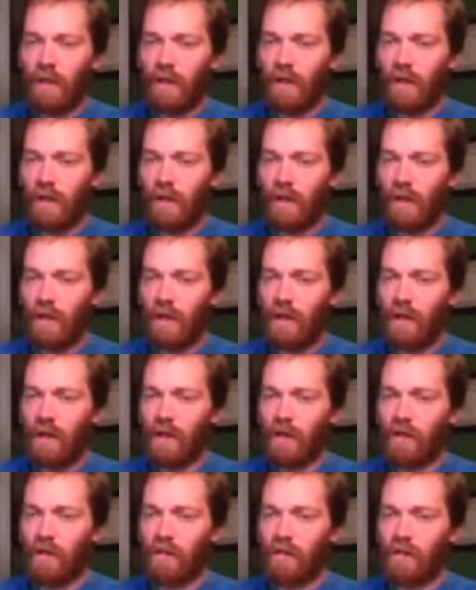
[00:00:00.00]
I
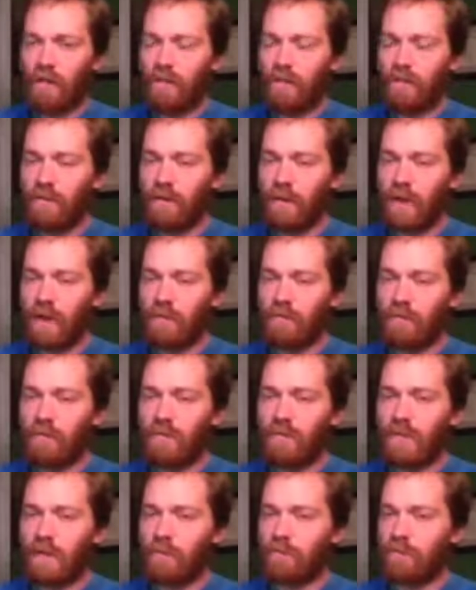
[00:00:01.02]
don't
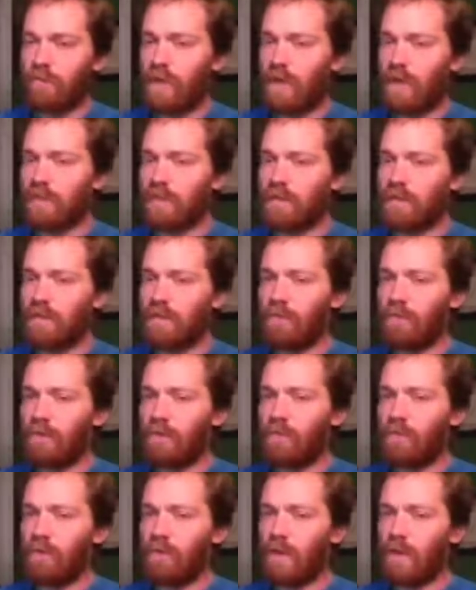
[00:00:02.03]
understand what you're asking. Can you
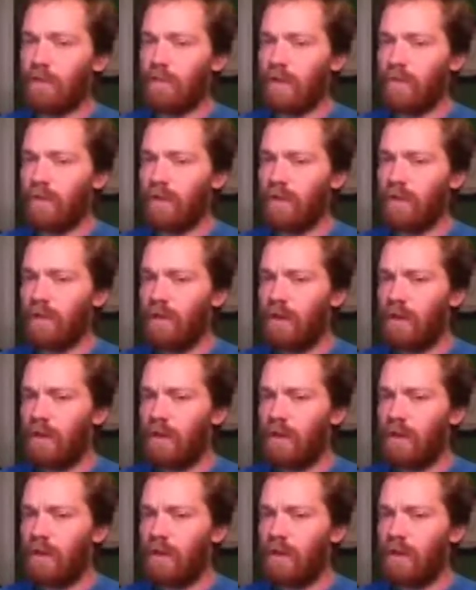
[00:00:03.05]
reword that maybe?